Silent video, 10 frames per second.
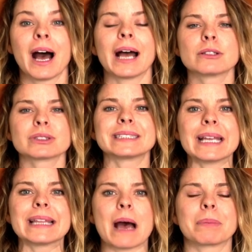I don't
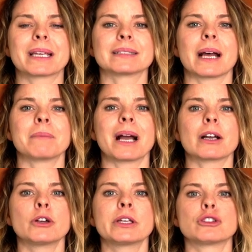say that because I'm not
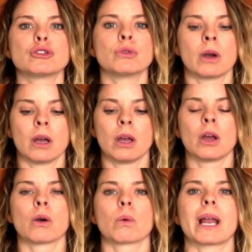going to
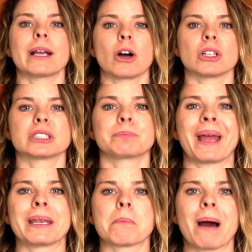what I call
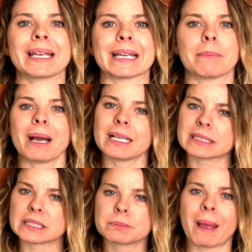spend money. I'm not going
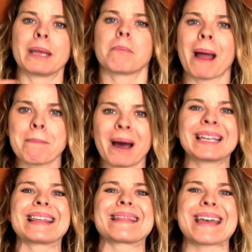to spend my
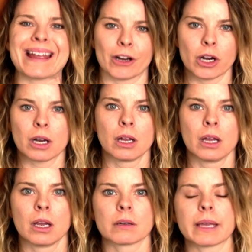money there.
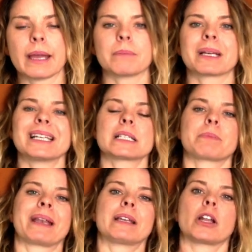Okay, I'm going to
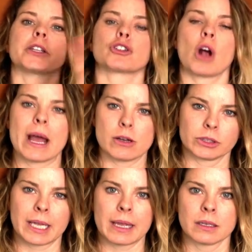spend it on the trial
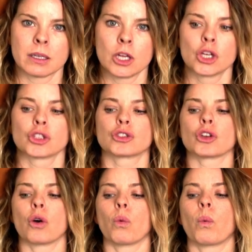day.
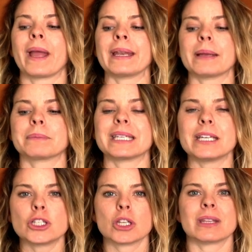So when I'm
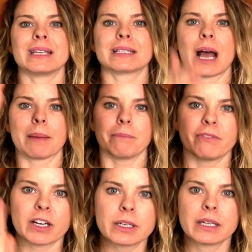teaching these, I'm
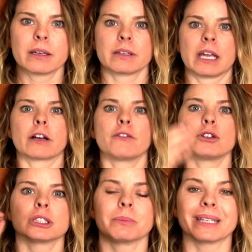very
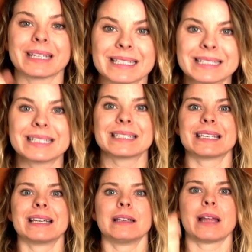careful to be
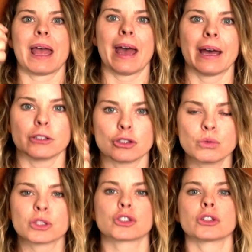consistent and
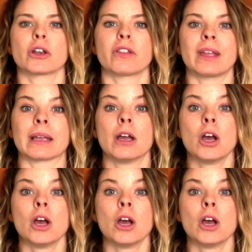do a certain thing.